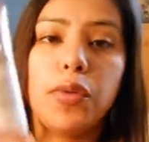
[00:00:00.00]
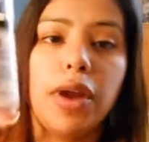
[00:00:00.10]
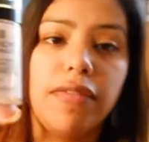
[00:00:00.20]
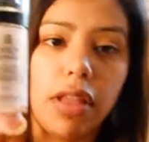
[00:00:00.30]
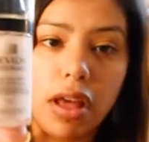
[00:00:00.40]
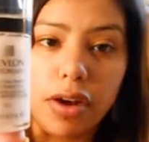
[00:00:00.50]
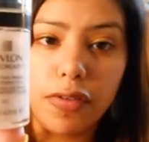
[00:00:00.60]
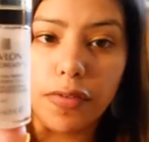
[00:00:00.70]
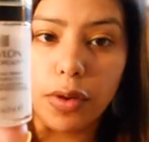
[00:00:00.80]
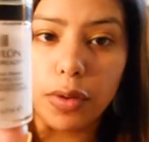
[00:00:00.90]

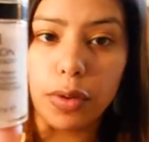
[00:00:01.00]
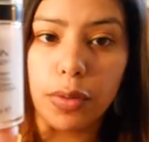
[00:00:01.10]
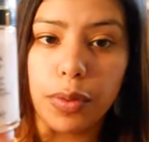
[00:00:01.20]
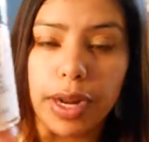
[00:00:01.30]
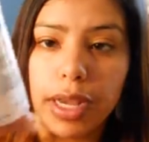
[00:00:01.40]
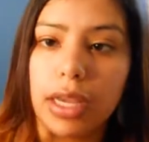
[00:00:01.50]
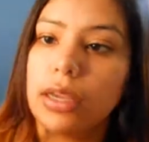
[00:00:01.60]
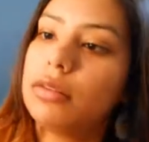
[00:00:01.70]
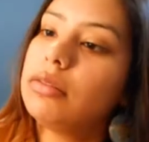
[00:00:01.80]
Revlon Photo Ready